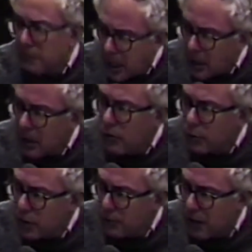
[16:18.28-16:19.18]
So we're
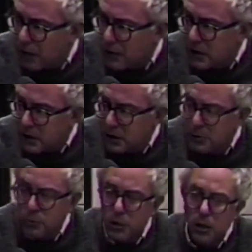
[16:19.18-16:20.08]
making real progress. That's
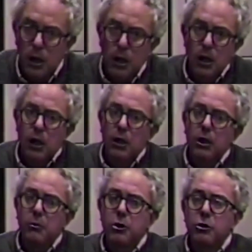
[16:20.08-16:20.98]
number one.
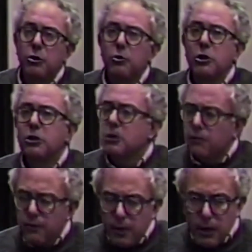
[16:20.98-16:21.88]
Number two, which is
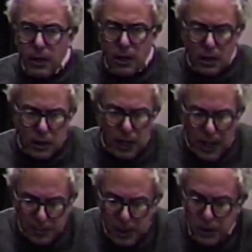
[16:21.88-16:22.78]
a very
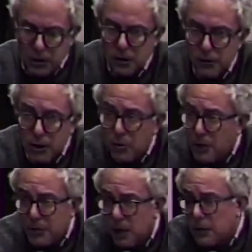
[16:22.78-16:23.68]
complex and difficult
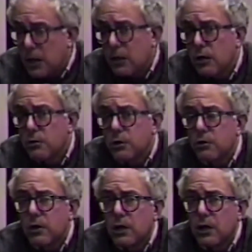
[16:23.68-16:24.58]
problem that I'm not going to go into
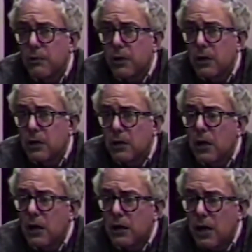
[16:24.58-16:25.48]
great length right
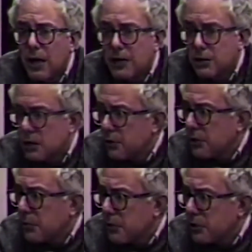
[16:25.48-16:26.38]
now, has to deal
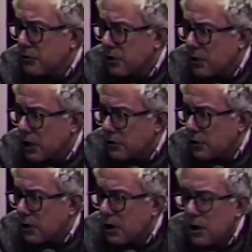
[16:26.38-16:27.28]
with the public trust
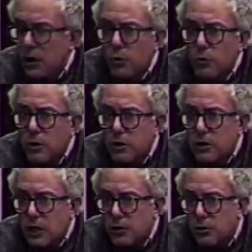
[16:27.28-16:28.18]
doctrine, which
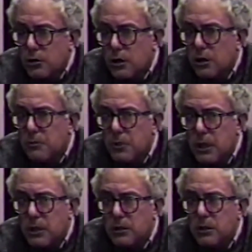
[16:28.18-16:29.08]
essentially
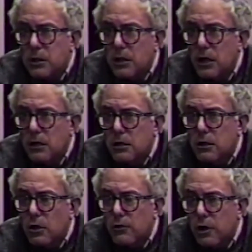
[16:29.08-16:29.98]
means that
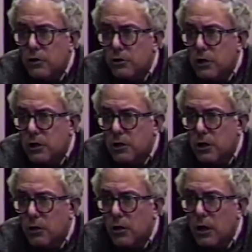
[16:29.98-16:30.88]
over 100 years
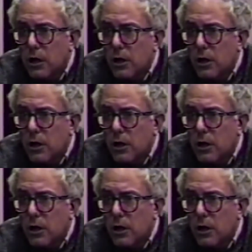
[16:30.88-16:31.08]
ago,